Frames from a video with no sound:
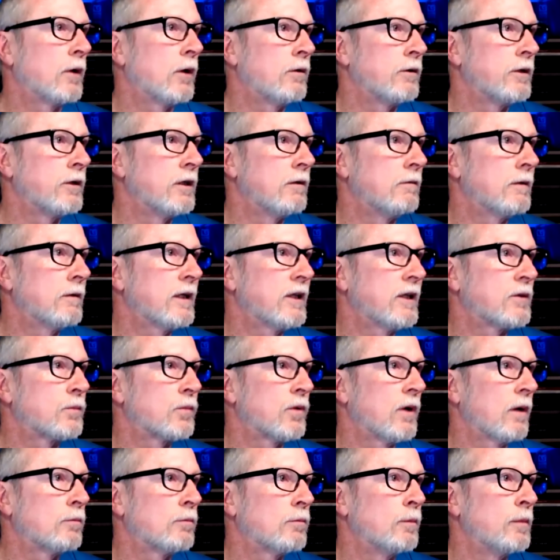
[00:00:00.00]
oh, you know what? It's
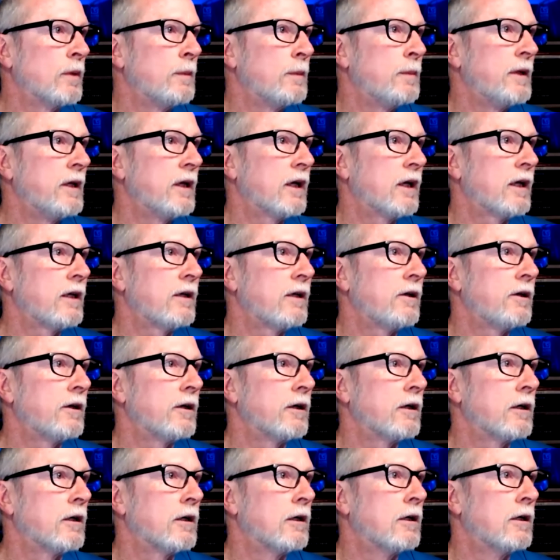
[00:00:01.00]
probably behind
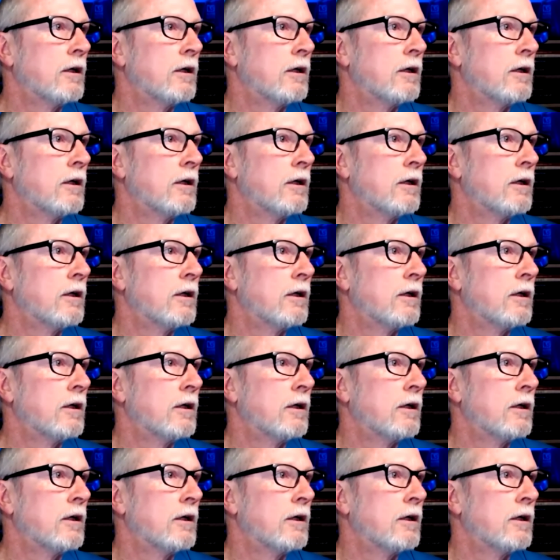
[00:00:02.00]
here.